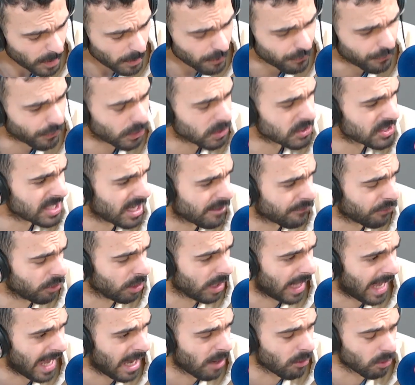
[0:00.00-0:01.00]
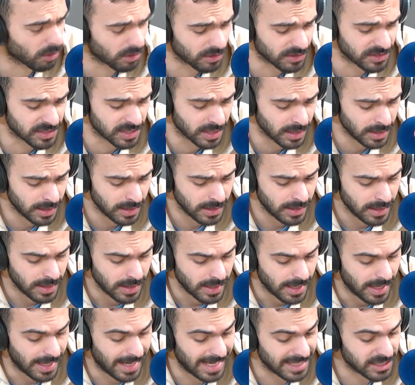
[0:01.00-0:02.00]
for several hours.
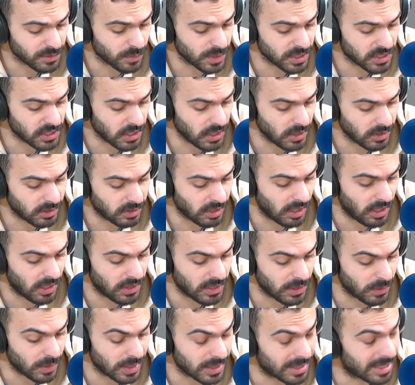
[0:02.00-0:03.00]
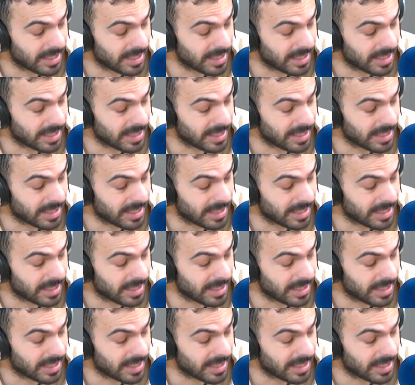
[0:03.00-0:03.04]
And as a result, uh, there were